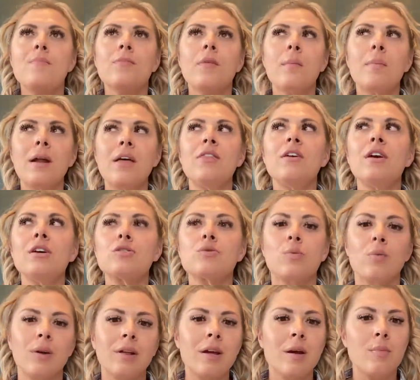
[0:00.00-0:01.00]
But I think it's
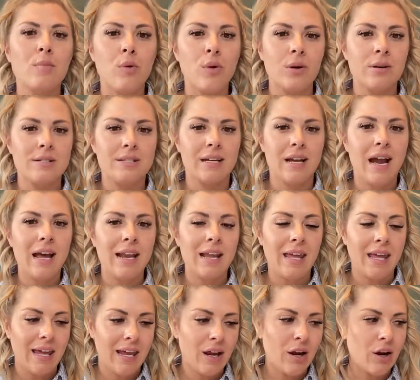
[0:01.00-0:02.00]
really important to kind of
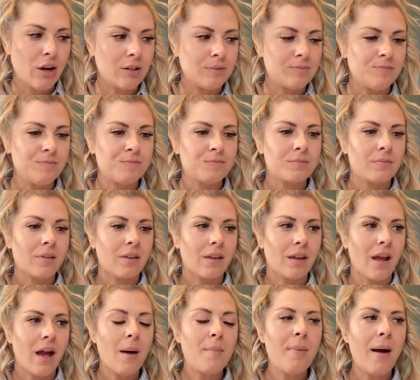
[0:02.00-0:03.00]
hear
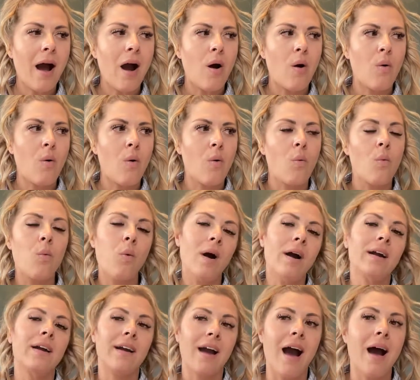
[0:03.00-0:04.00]
about
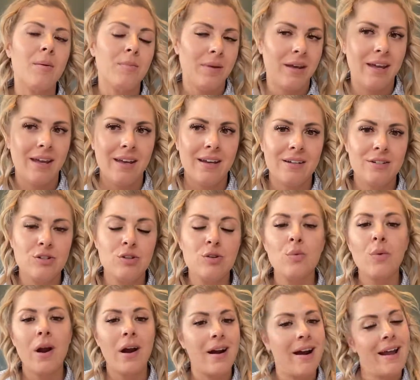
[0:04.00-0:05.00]
what got me to
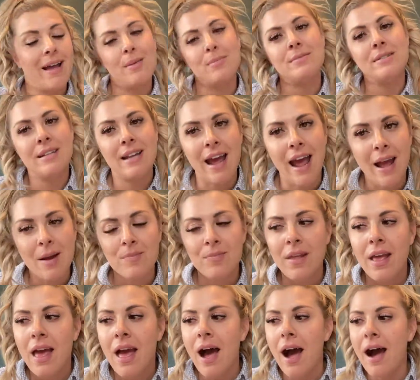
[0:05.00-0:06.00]
where I am today.
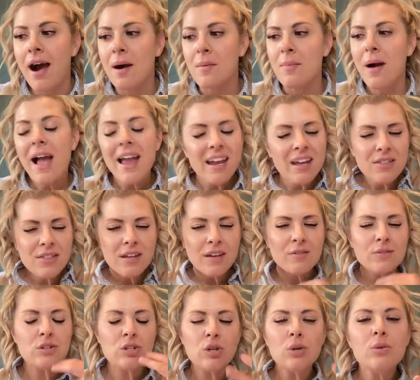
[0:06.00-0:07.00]
I can think
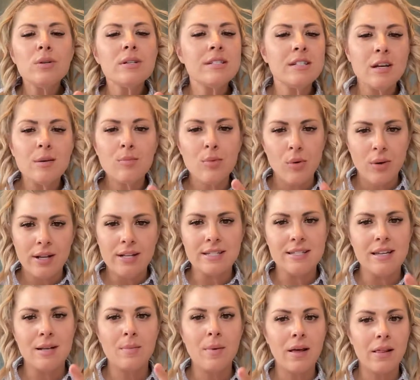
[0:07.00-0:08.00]
of two distinct points
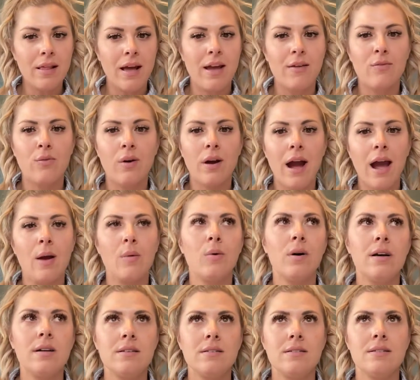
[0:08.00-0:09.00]
in my life where I
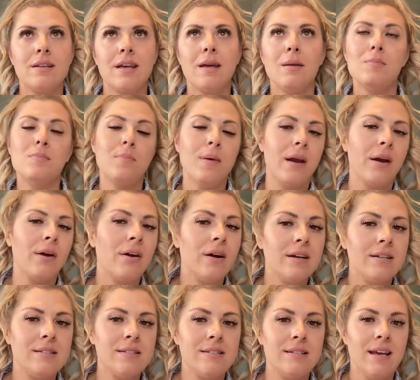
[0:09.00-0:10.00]
was
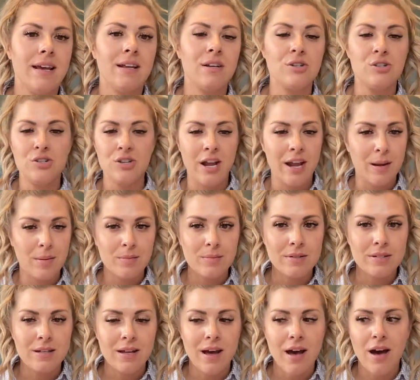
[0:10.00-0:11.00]
embarrassed and
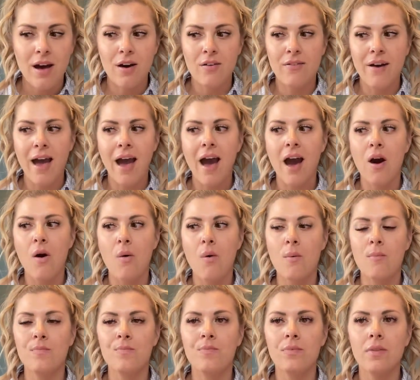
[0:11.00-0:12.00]
ashamed of
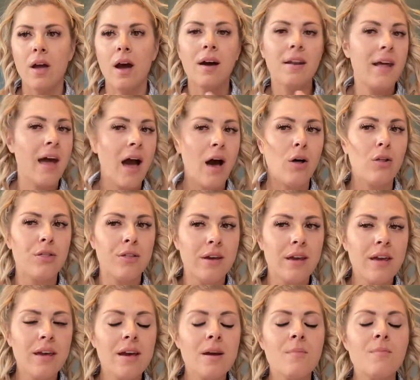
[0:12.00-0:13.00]
how
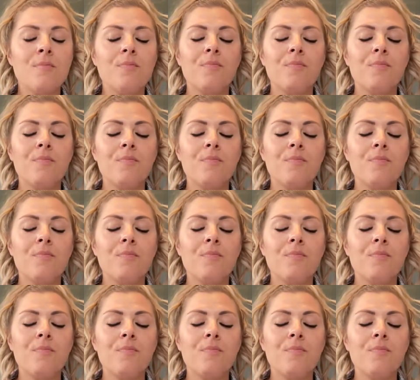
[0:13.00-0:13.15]
unhealthy